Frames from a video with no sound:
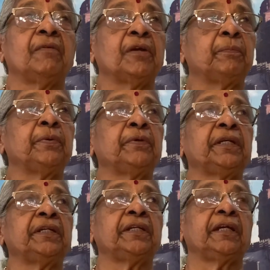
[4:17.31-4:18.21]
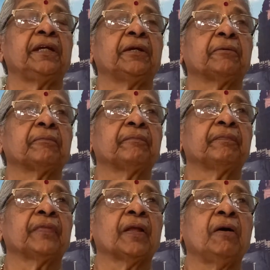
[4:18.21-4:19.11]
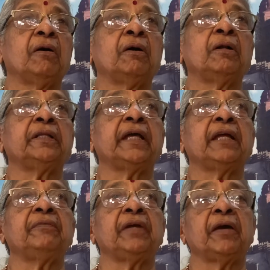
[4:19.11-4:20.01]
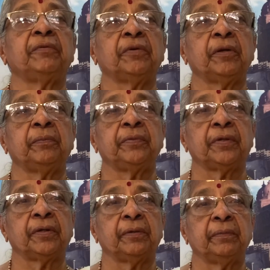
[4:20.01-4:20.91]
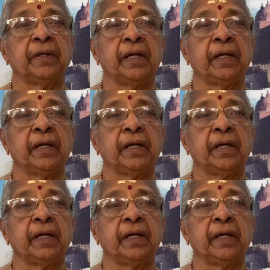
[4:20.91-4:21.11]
our purity, all that we have to absorb.